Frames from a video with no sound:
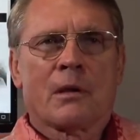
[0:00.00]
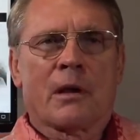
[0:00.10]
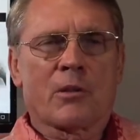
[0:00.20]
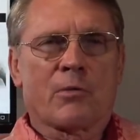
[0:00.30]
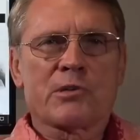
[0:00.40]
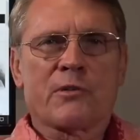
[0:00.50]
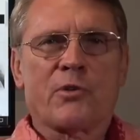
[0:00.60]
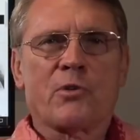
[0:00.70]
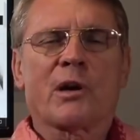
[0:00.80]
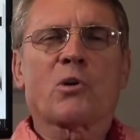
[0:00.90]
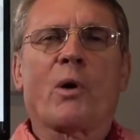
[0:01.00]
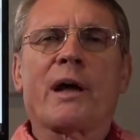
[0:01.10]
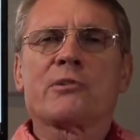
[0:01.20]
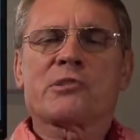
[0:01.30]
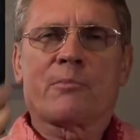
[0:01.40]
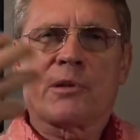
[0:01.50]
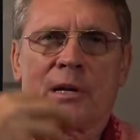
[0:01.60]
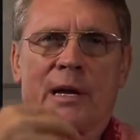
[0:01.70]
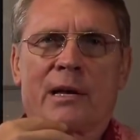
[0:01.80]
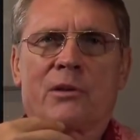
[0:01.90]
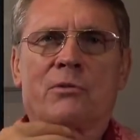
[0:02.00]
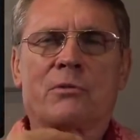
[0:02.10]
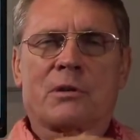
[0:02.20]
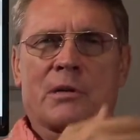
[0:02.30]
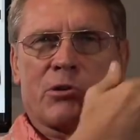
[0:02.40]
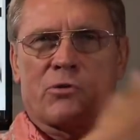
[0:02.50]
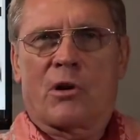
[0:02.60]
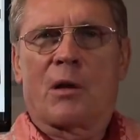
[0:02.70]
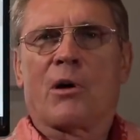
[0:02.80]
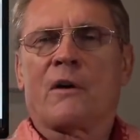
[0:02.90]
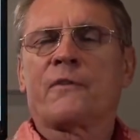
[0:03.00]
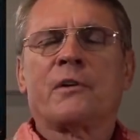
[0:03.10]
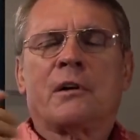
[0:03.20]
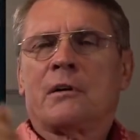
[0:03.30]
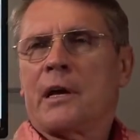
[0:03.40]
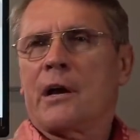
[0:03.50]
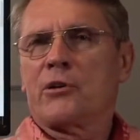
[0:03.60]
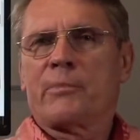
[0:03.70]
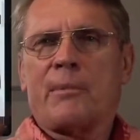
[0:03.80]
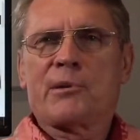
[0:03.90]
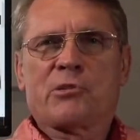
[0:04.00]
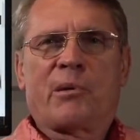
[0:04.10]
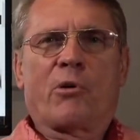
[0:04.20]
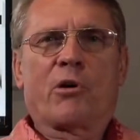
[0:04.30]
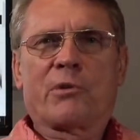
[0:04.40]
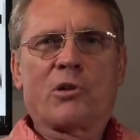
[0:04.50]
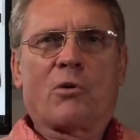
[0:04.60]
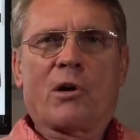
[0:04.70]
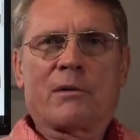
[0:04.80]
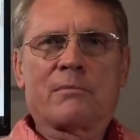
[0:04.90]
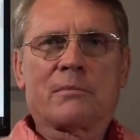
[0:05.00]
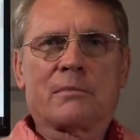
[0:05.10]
In other words, if you acquire something, like you cut your arm off, now your babies will be born with no arm,